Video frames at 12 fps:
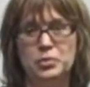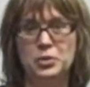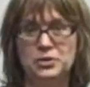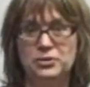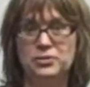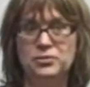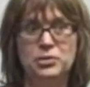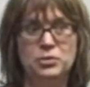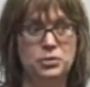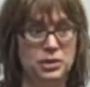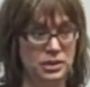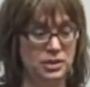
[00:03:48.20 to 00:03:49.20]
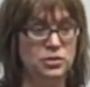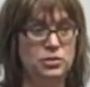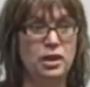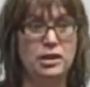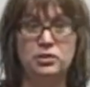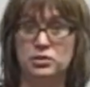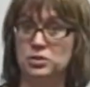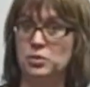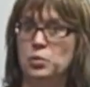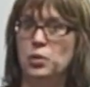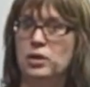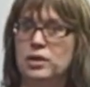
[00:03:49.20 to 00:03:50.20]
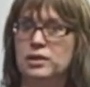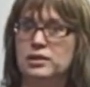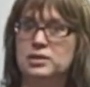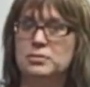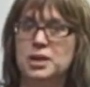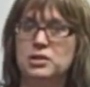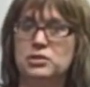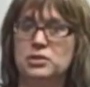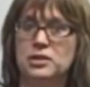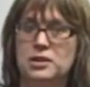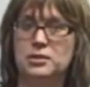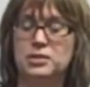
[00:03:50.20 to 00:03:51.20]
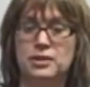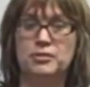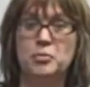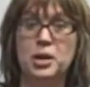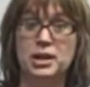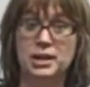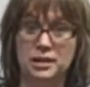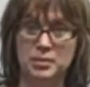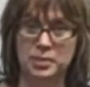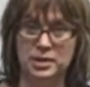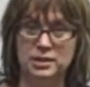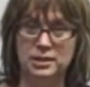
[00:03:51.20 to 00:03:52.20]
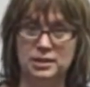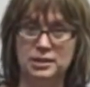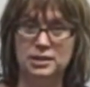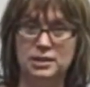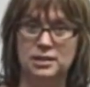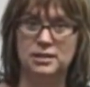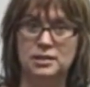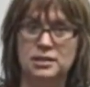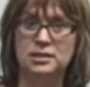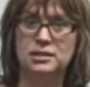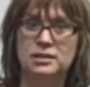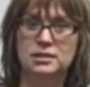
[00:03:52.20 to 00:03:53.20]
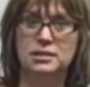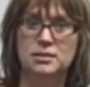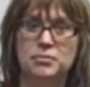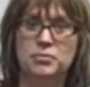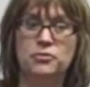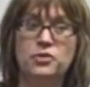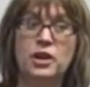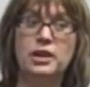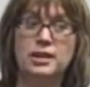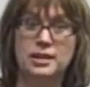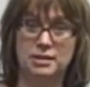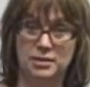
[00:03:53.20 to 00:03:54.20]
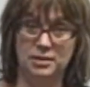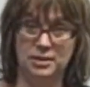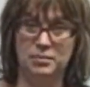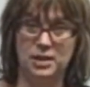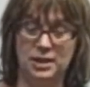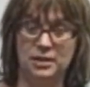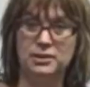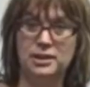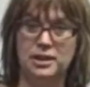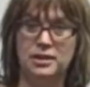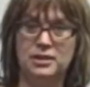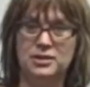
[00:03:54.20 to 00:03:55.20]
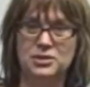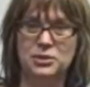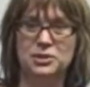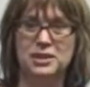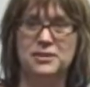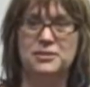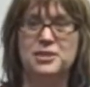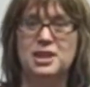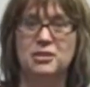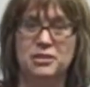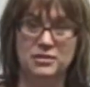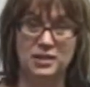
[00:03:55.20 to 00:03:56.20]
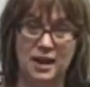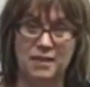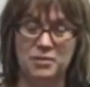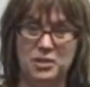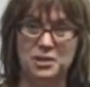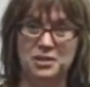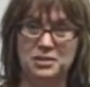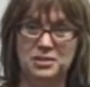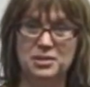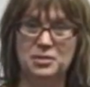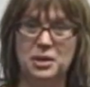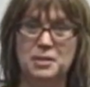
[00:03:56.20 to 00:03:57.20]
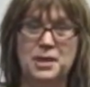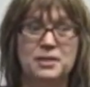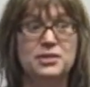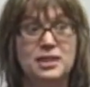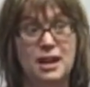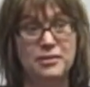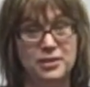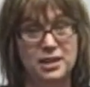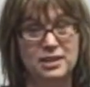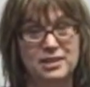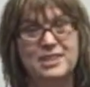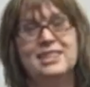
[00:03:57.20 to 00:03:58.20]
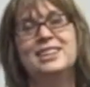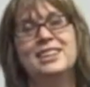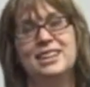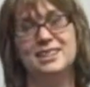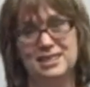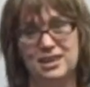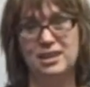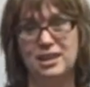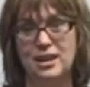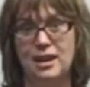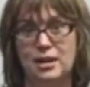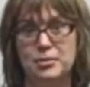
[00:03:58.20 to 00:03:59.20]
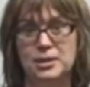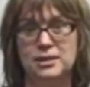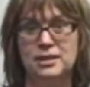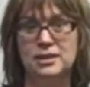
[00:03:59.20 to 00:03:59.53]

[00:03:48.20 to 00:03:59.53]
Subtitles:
We've, through the years, tried to do some work to make sure that there was enough money in the budget to fund inmate health care, because certainly if they don't even have the right amount of staffing, it's not going to happen.